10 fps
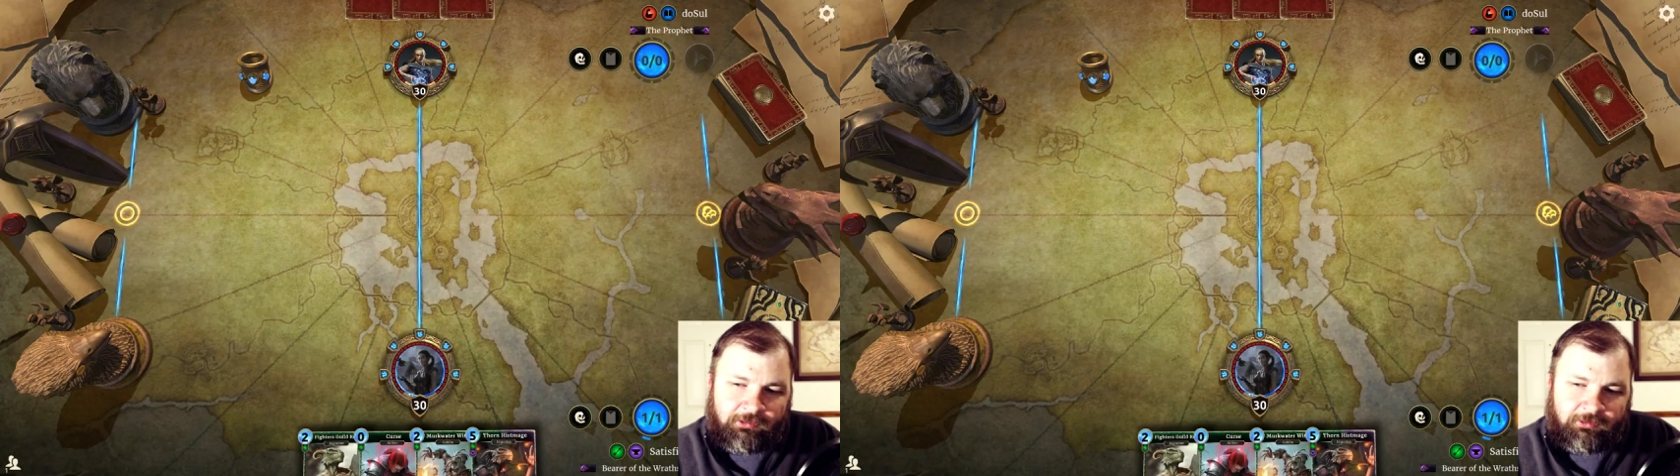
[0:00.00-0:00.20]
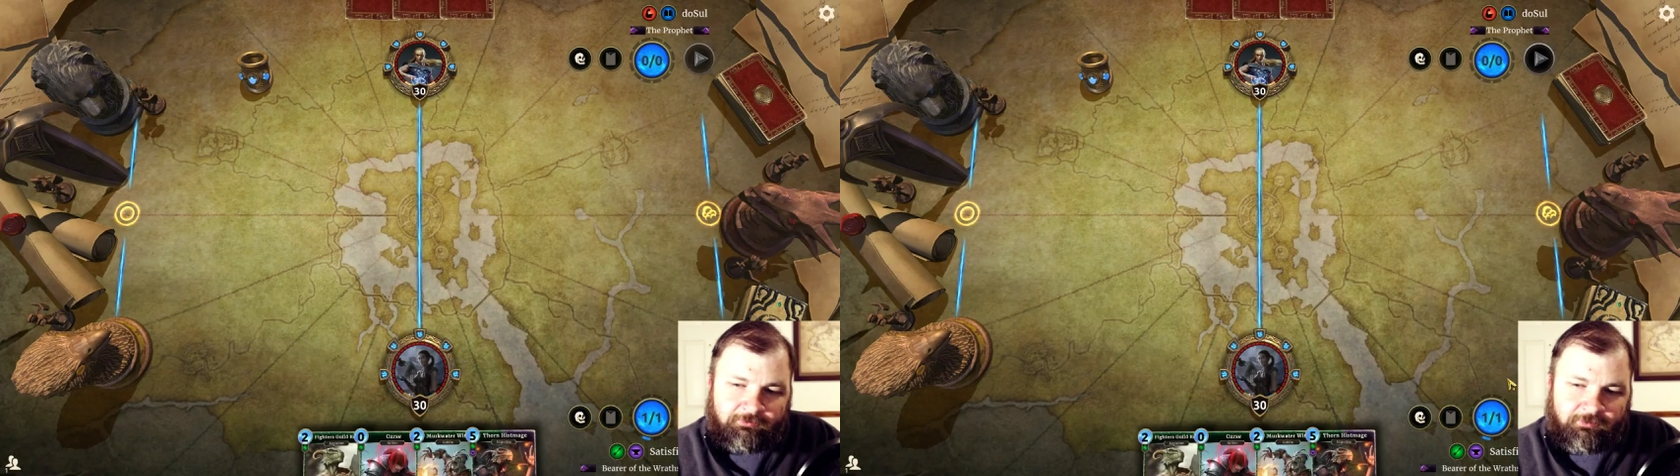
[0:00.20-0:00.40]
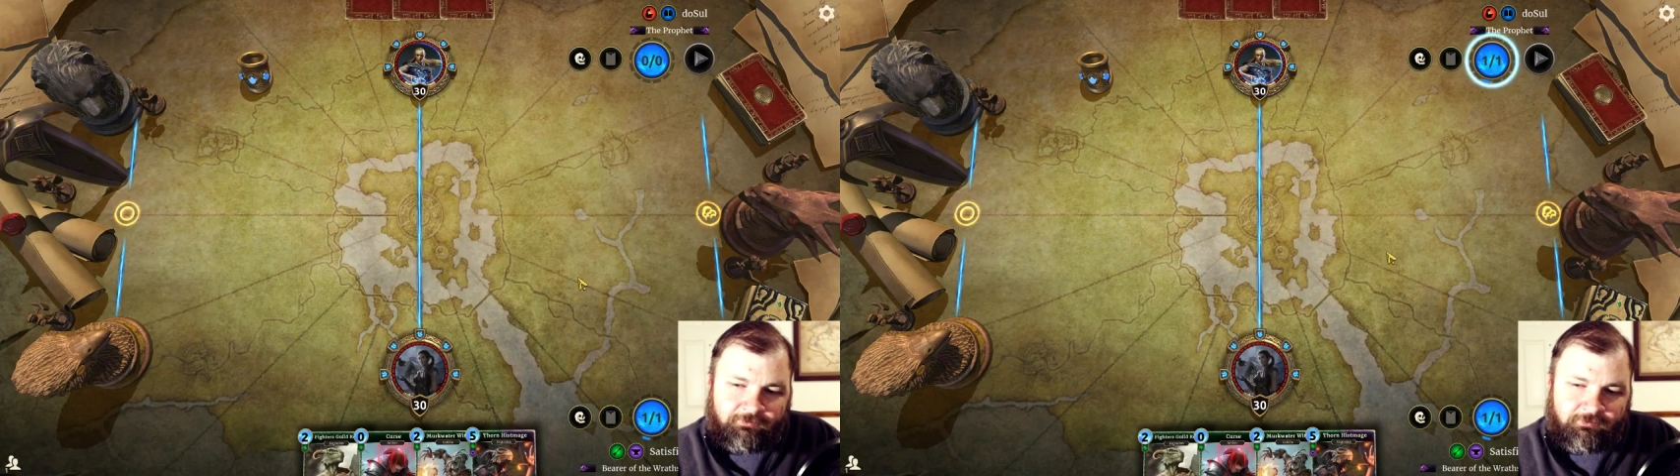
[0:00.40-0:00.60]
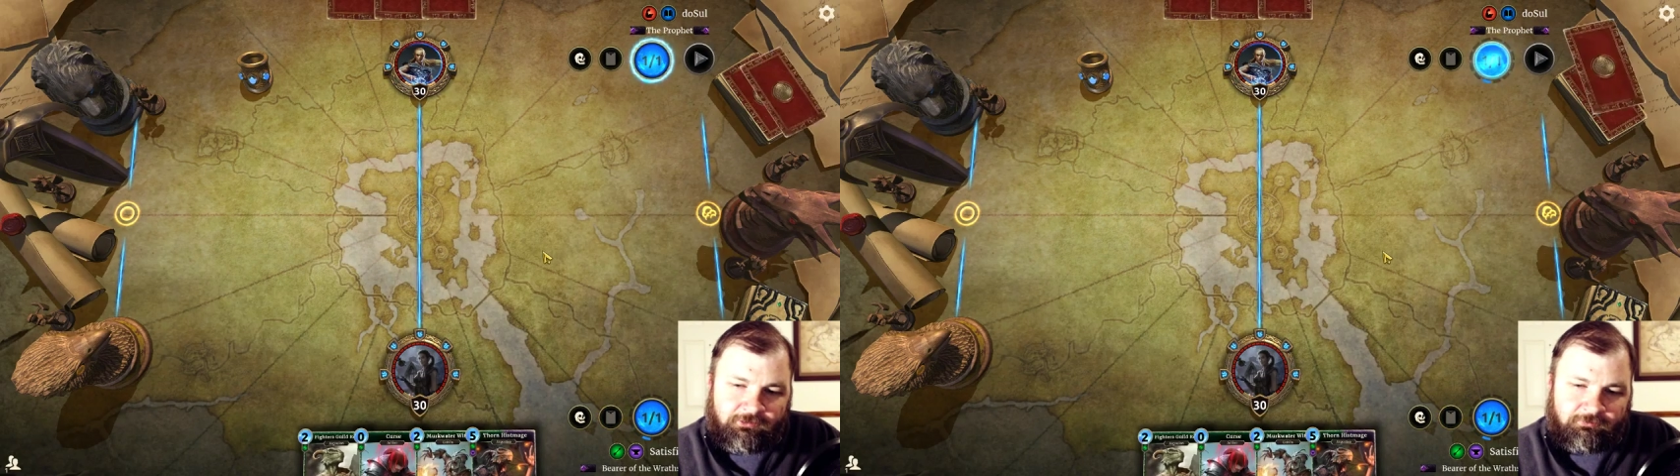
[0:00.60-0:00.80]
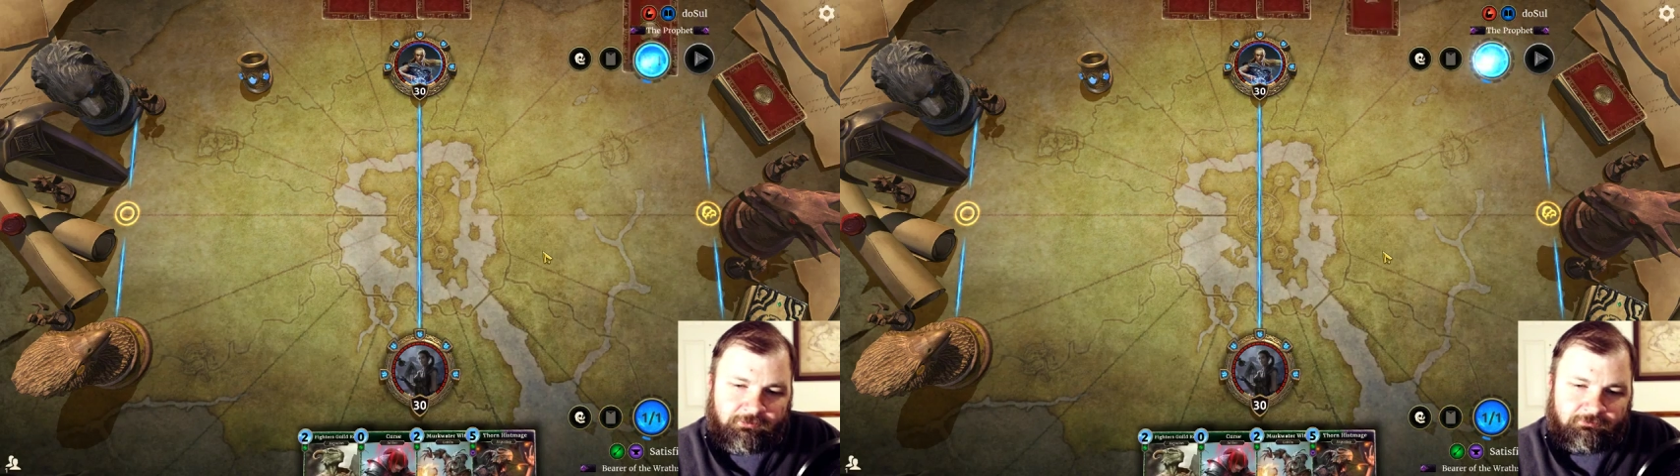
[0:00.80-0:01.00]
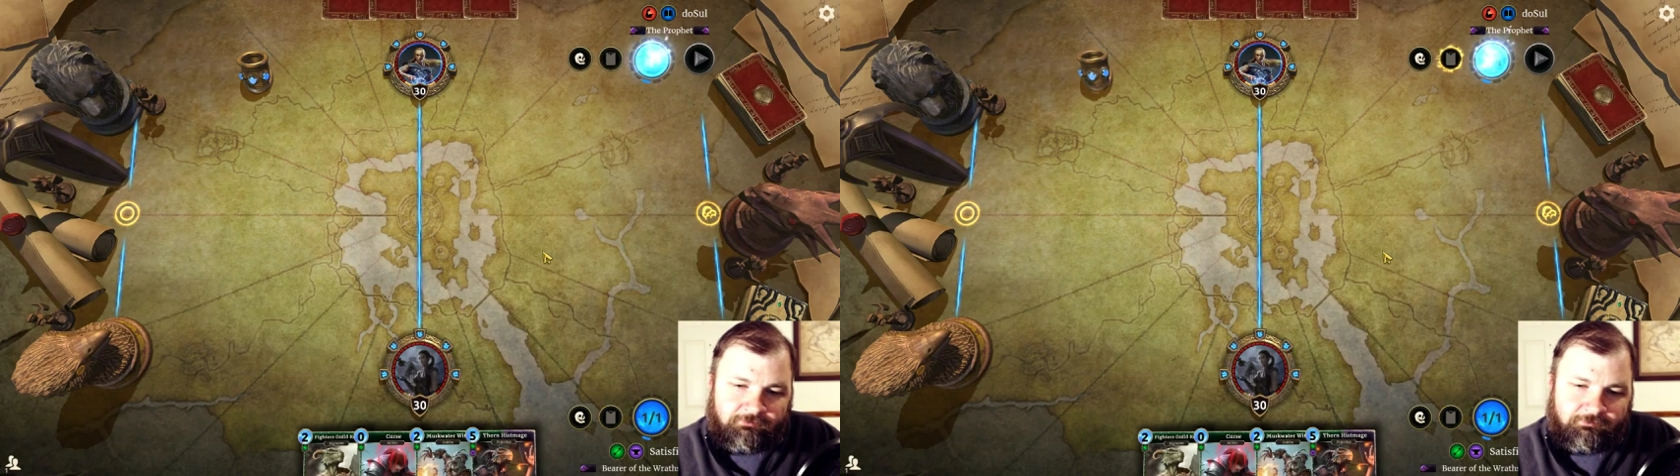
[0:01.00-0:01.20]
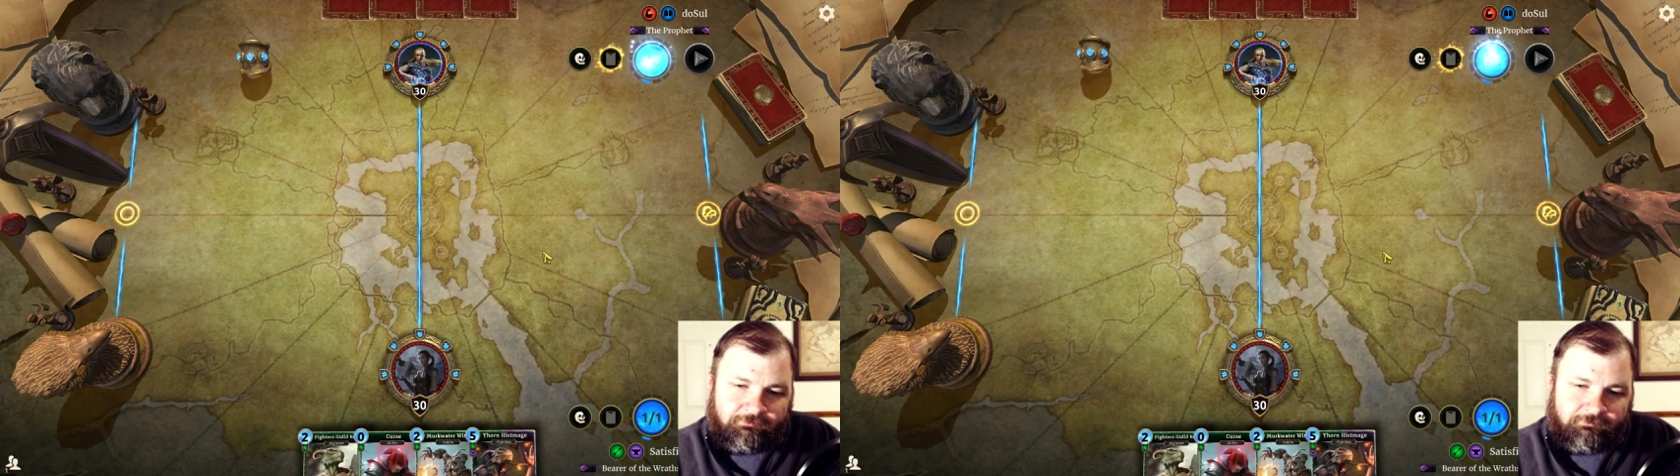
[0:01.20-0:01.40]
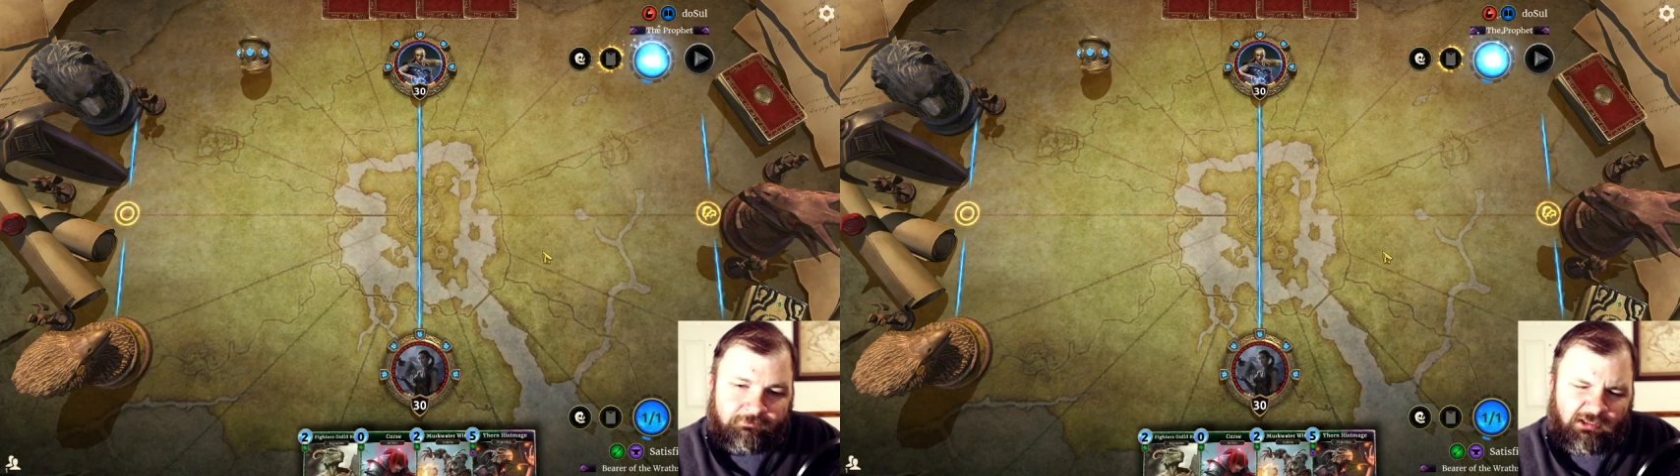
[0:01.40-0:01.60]
in the very first one.
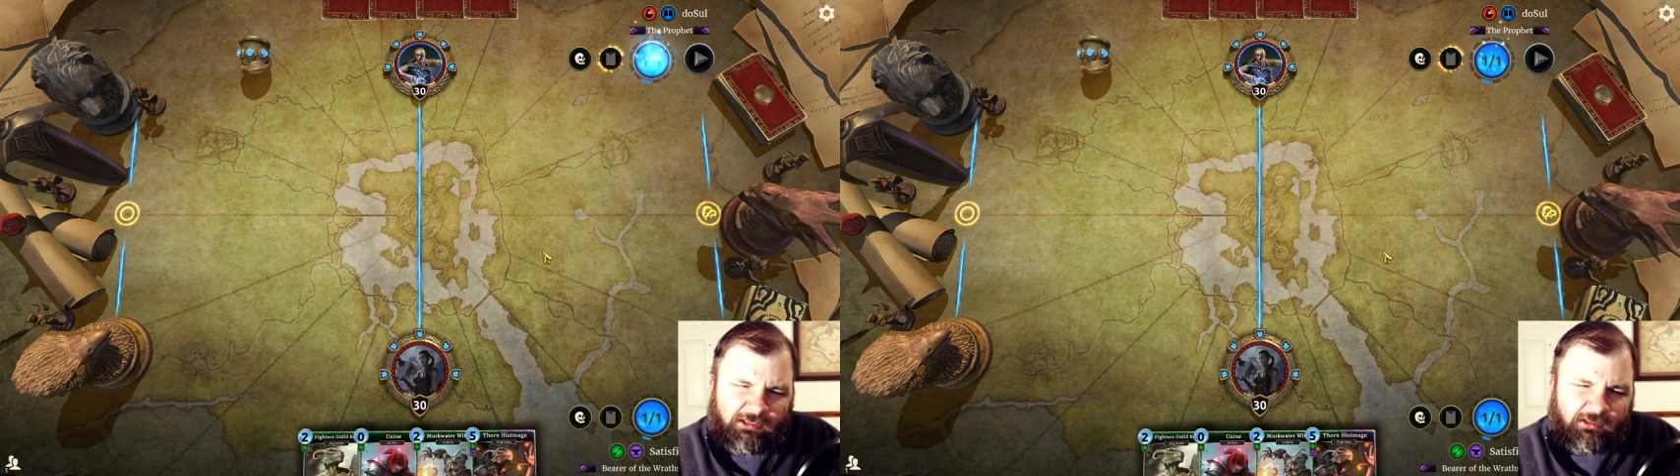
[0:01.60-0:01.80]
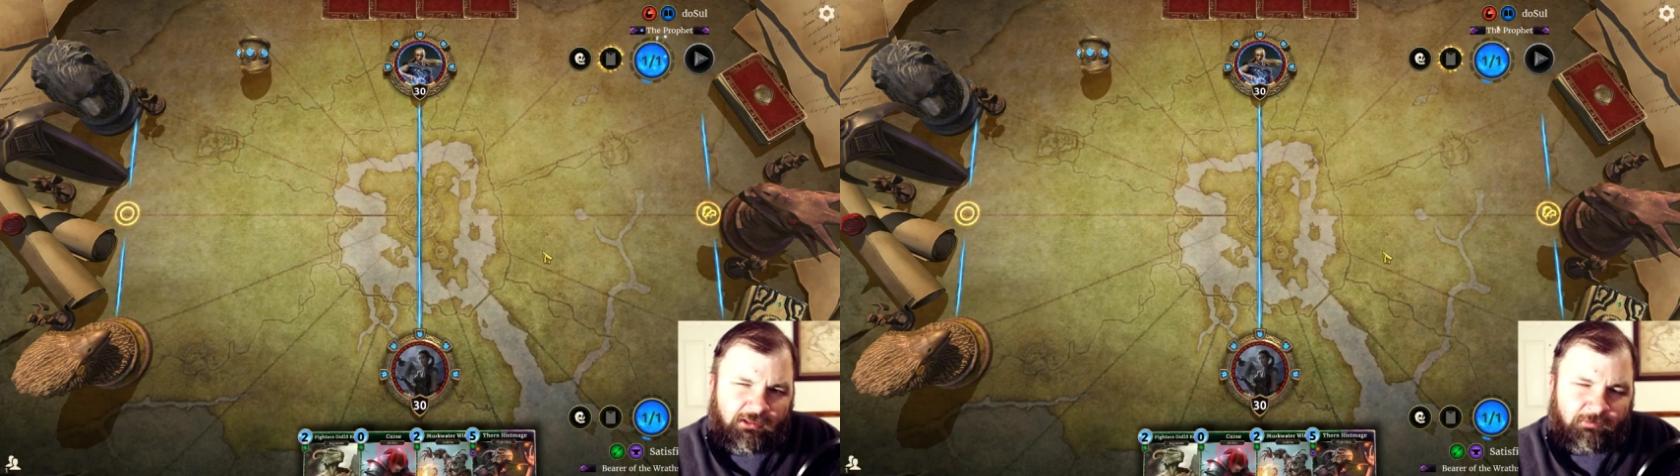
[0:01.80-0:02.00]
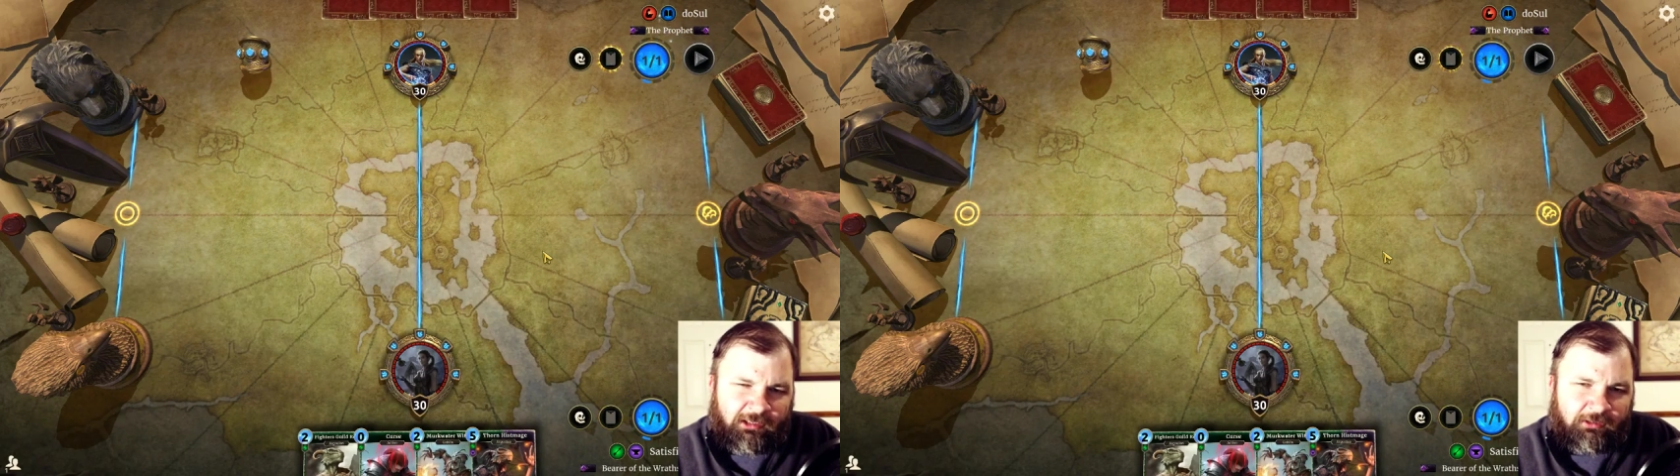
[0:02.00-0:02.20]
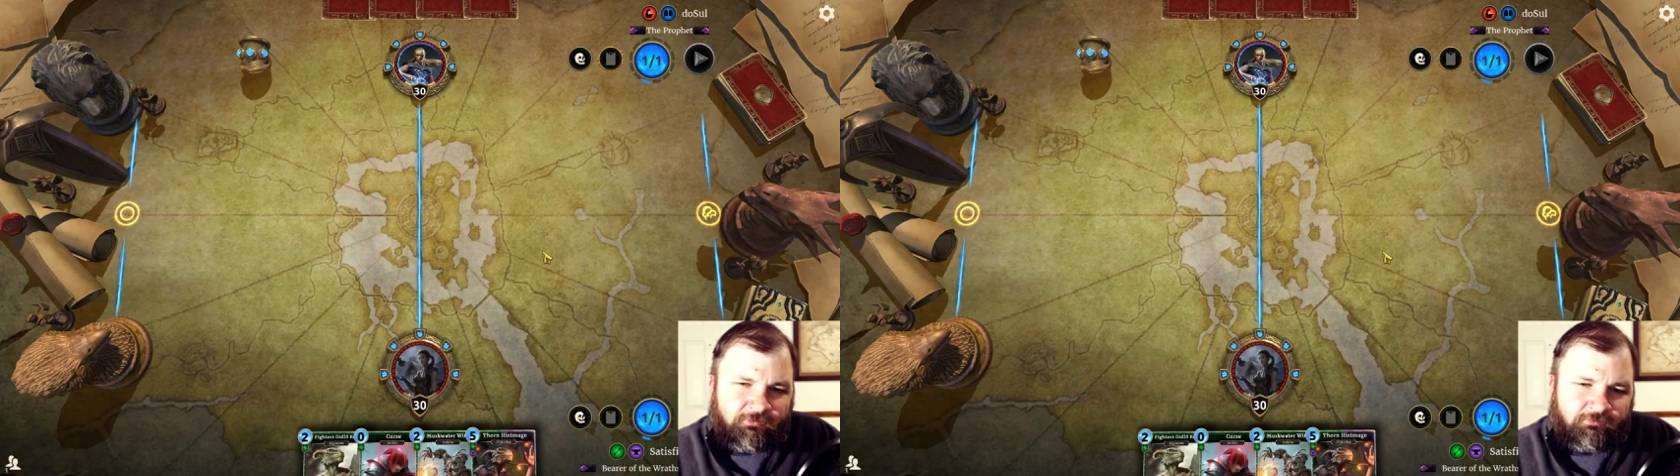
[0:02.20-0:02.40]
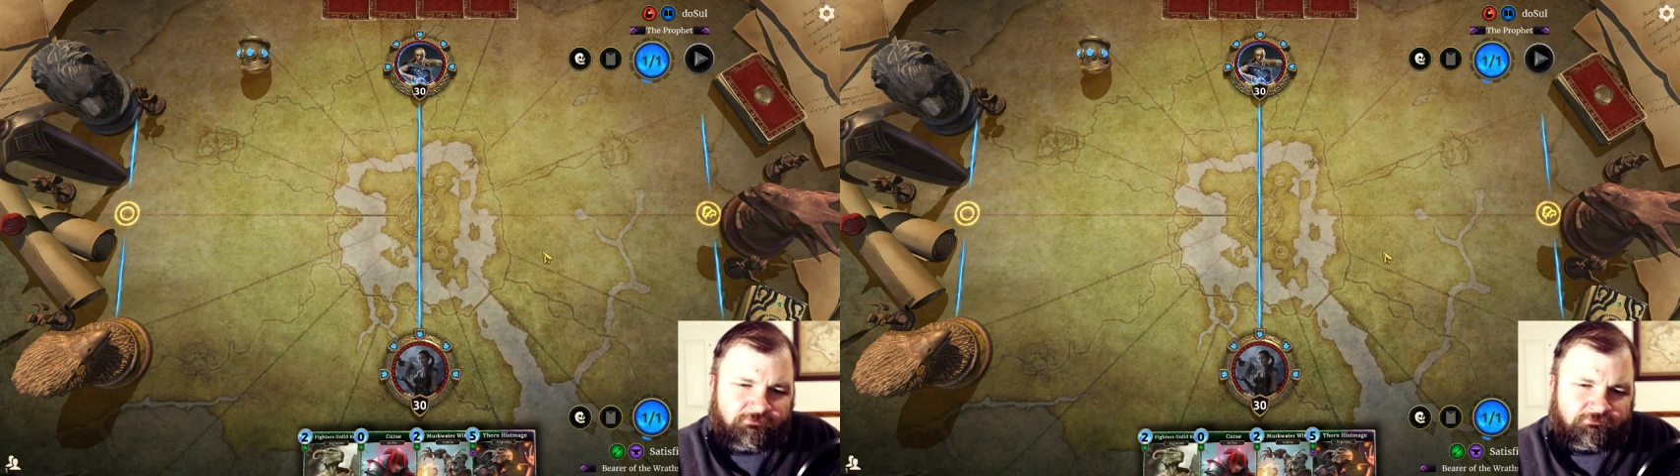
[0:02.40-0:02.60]
I think he might have.